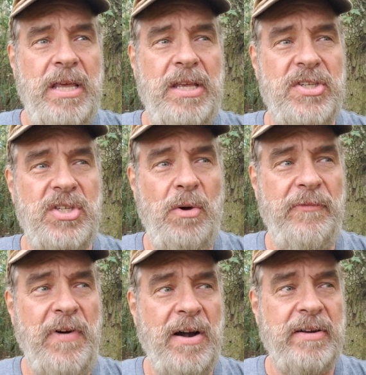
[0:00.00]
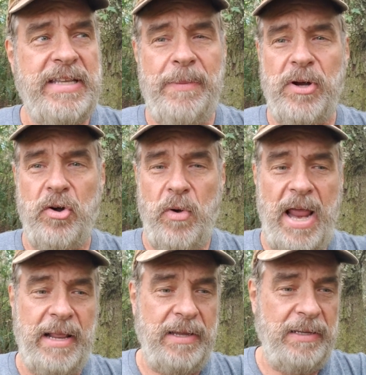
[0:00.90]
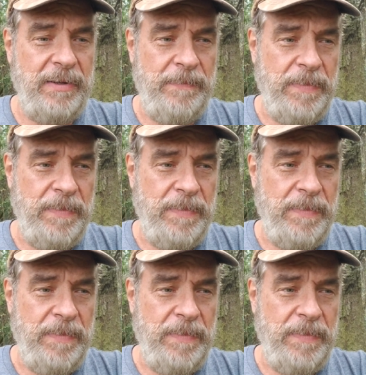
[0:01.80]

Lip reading: is so far Democratic.